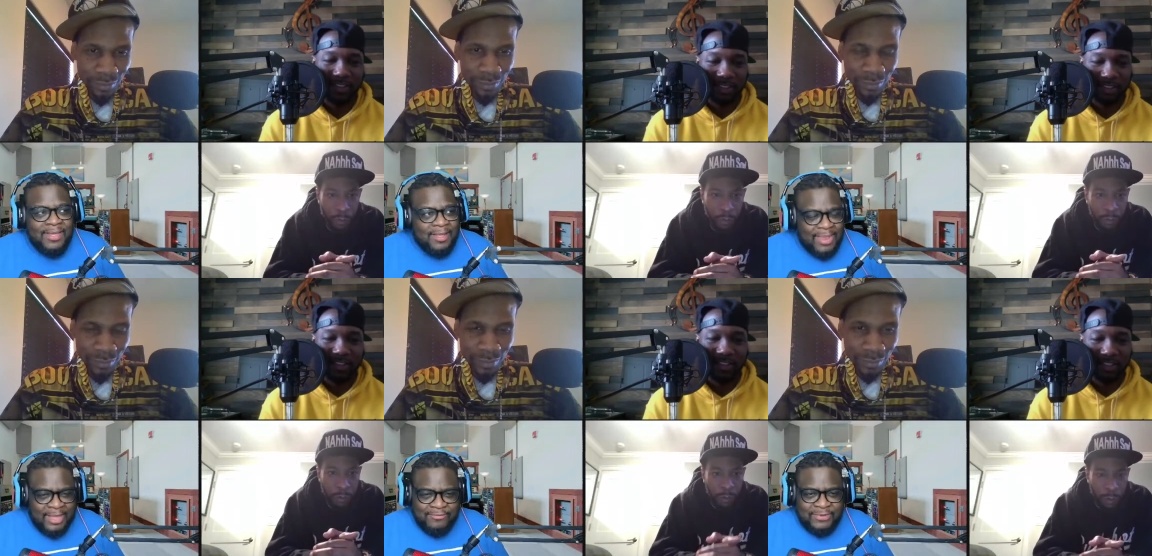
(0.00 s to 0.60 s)

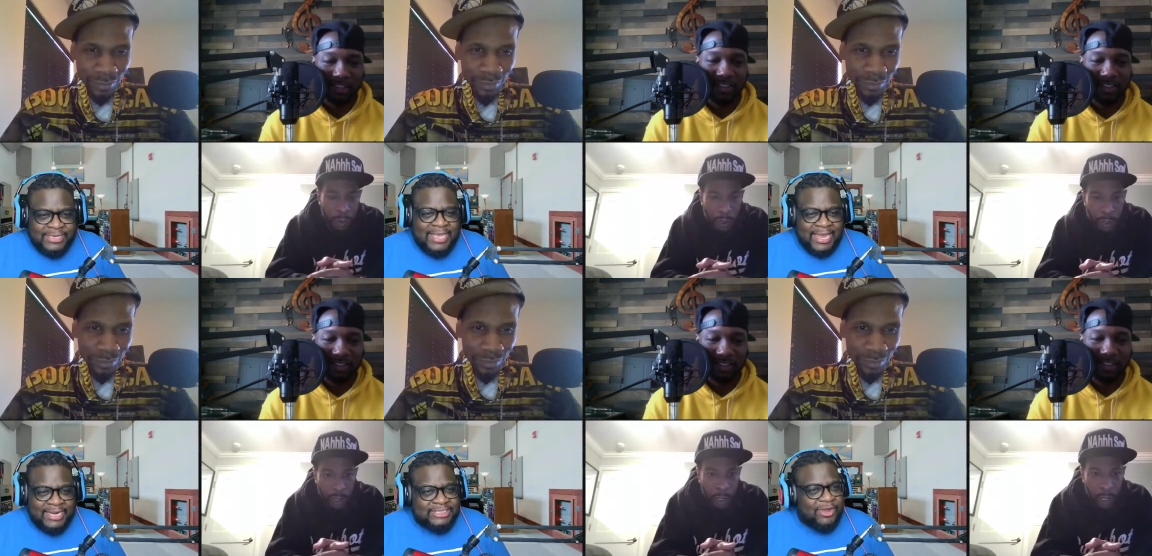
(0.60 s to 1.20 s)
Speaker 1: like really
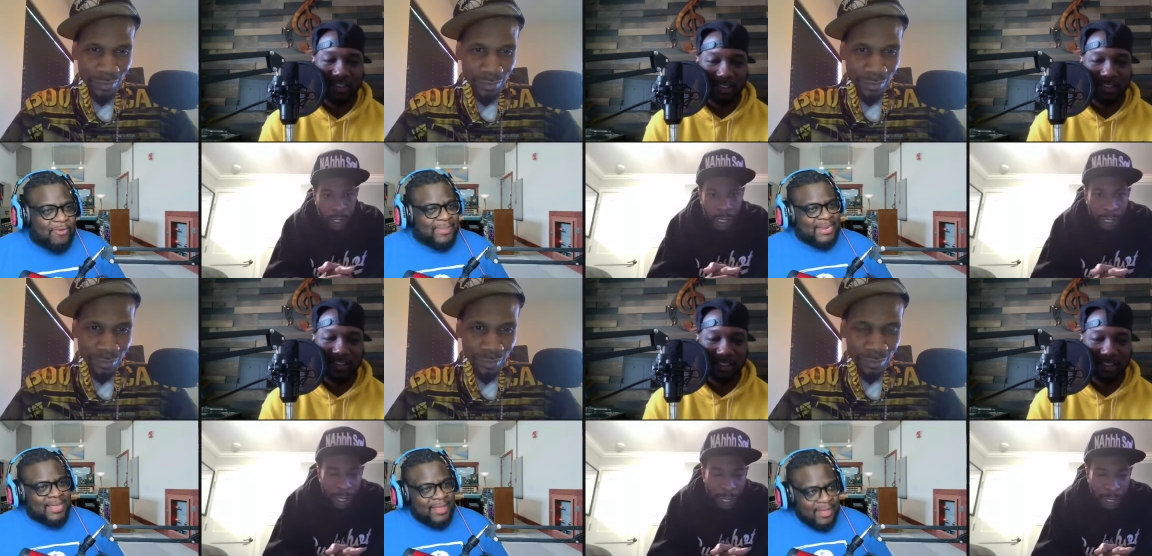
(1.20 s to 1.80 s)
kind of showed me
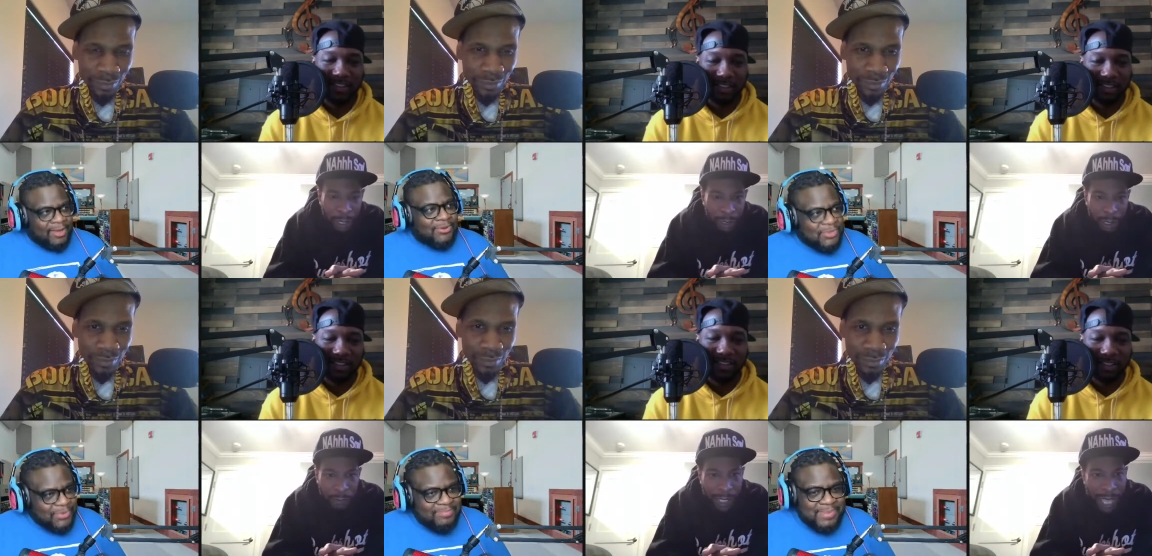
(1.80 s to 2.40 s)
that, oh,
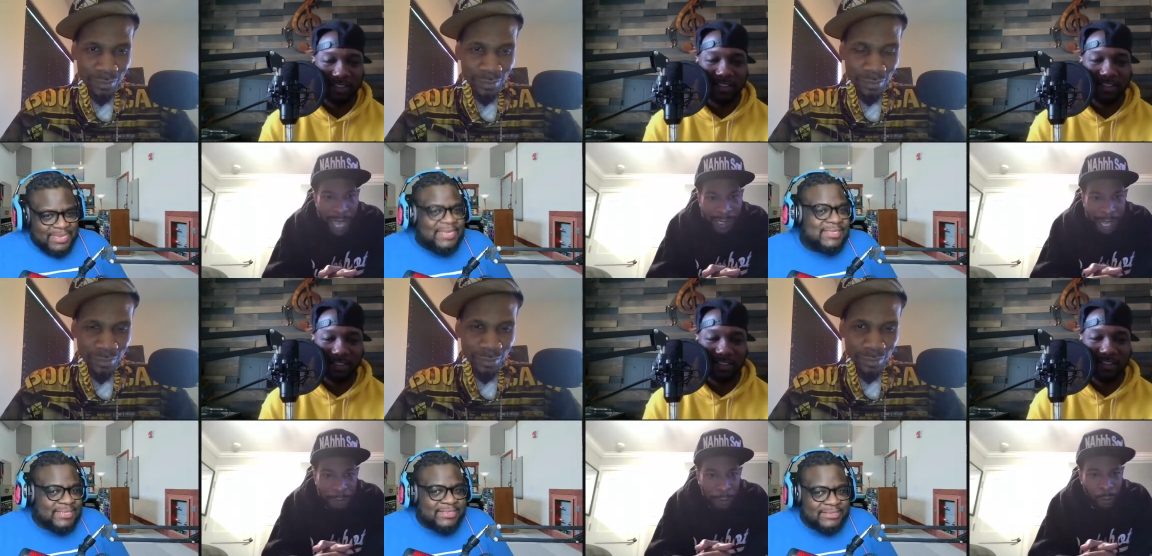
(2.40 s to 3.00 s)
you can be into
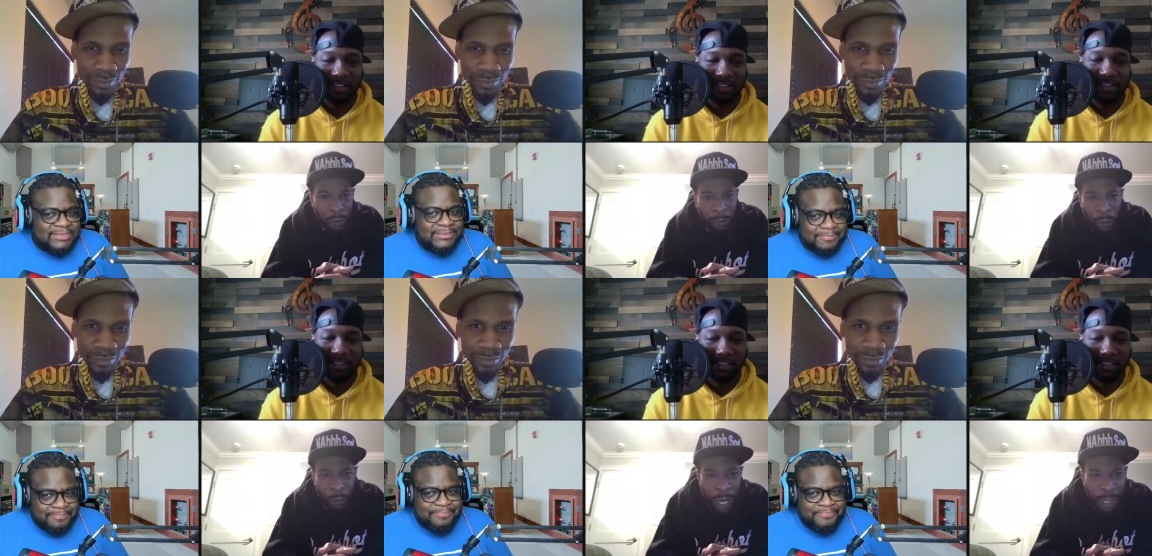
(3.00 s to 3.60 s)
like this.
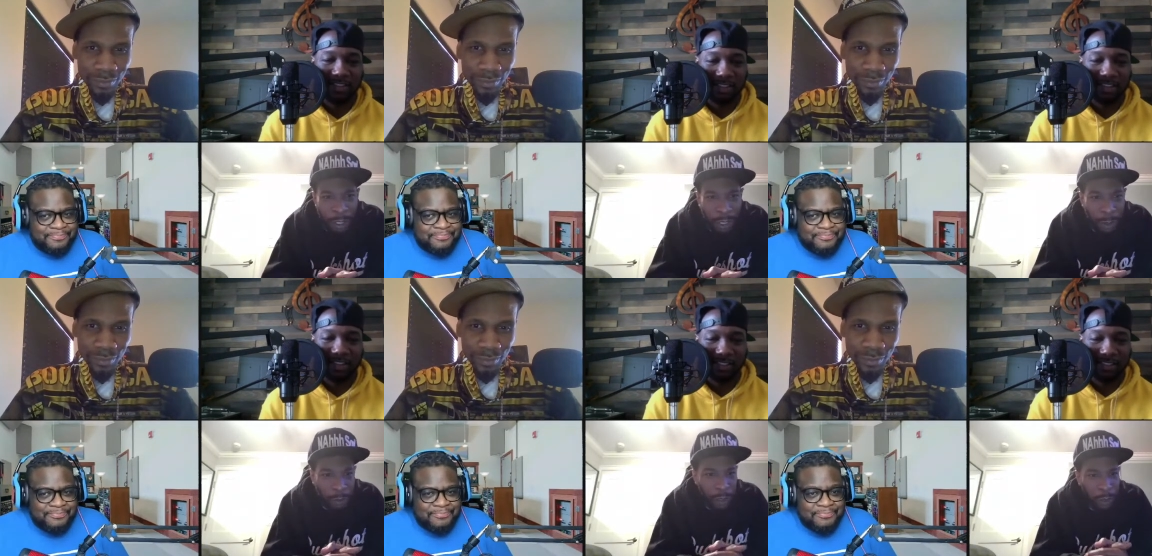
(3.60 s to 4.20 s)
Pharrell and
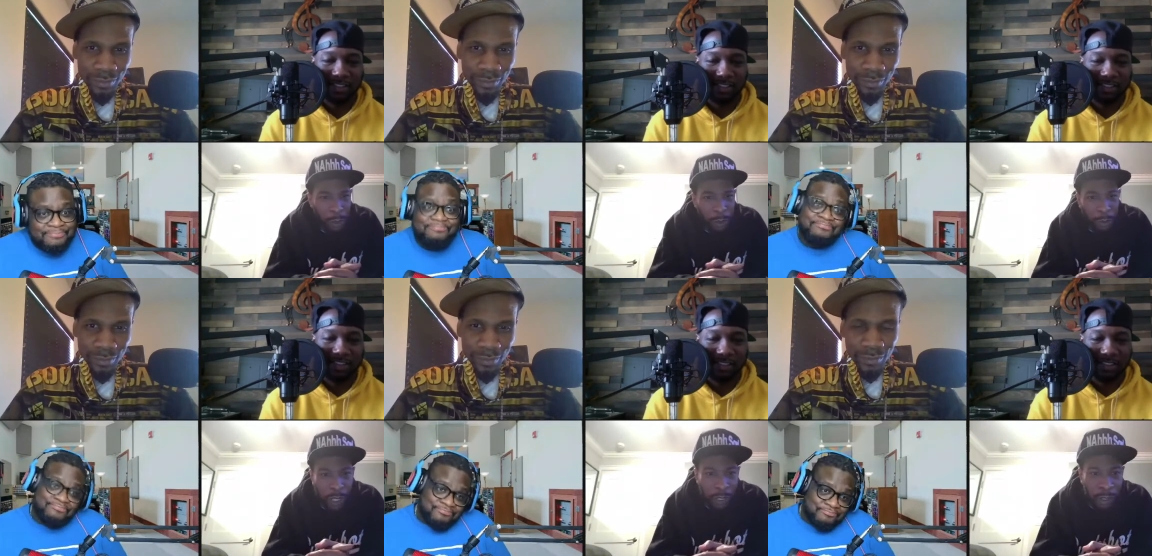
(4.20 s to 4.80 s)
them too,
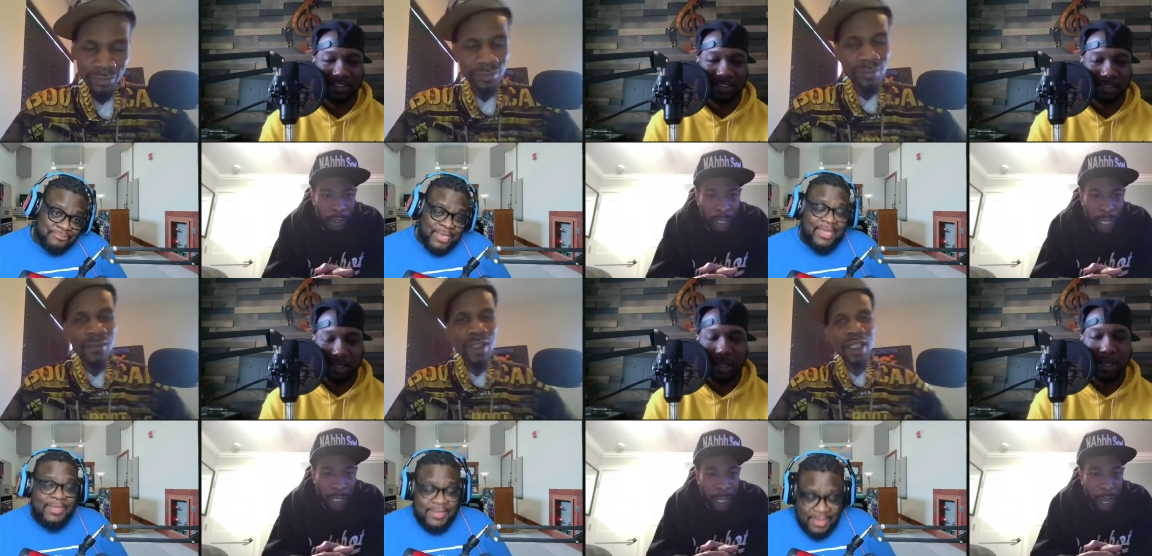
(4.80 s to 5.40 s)
man. Yeah,
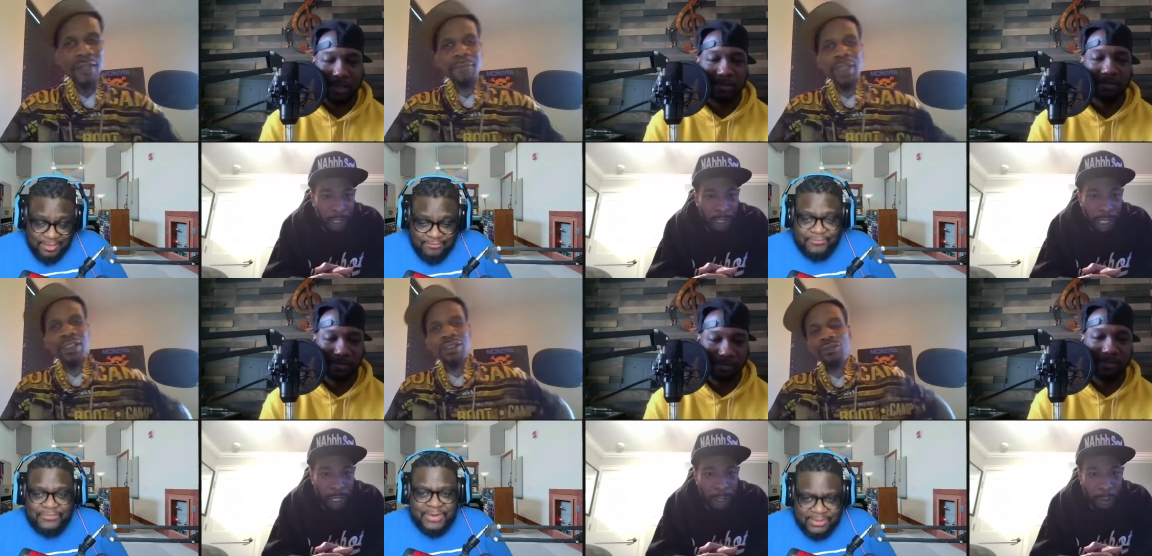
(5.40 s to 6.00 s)
NERD. yeah,
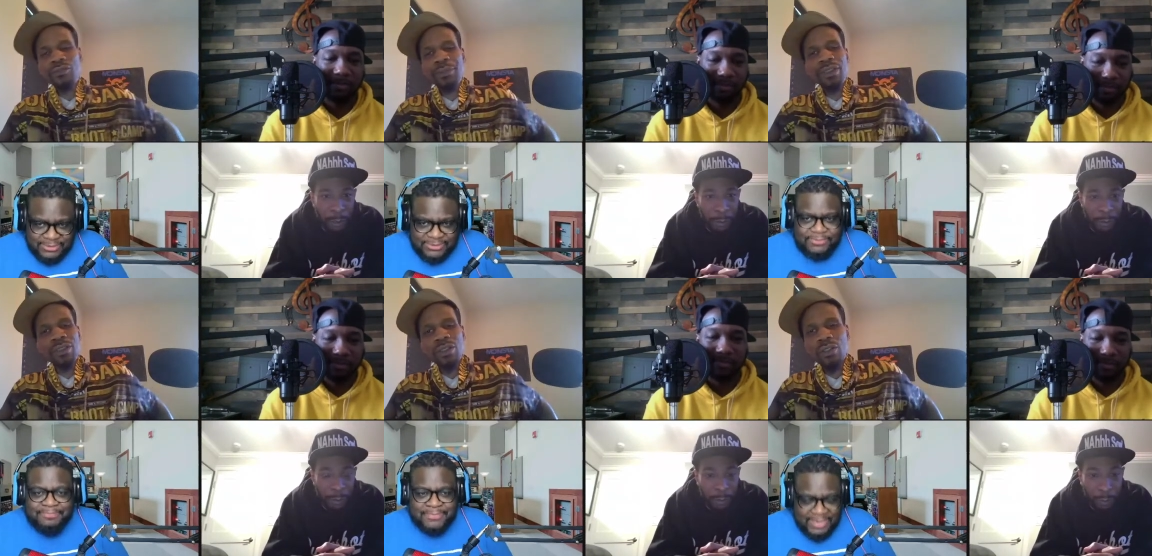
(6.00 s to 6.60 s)
Pharrell too.
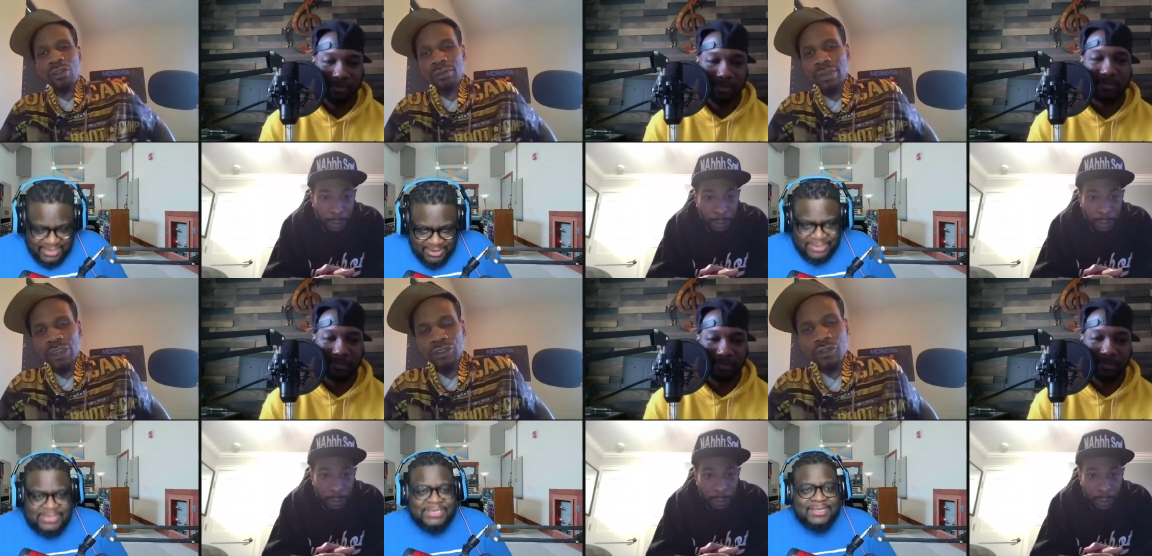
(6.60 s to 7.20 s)
Oh.
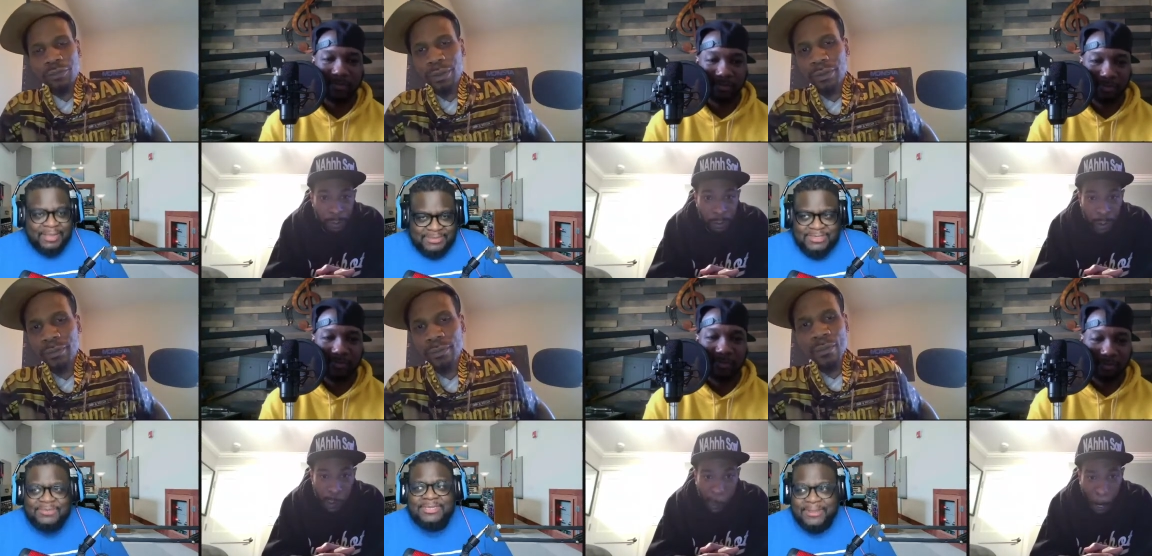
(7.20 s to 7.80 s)
NERD,
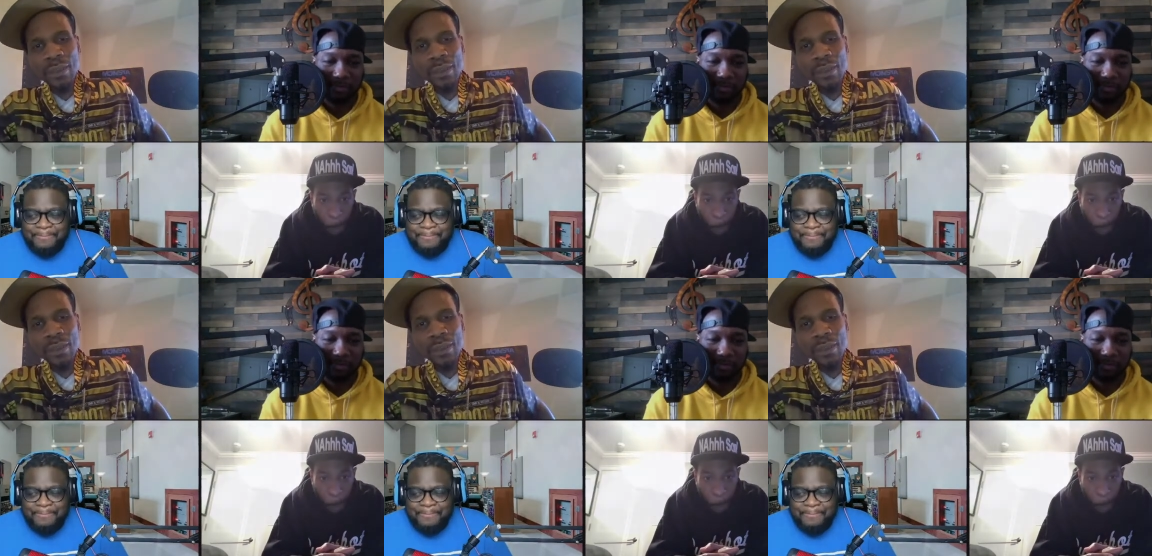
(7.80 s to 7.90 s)
absolutely.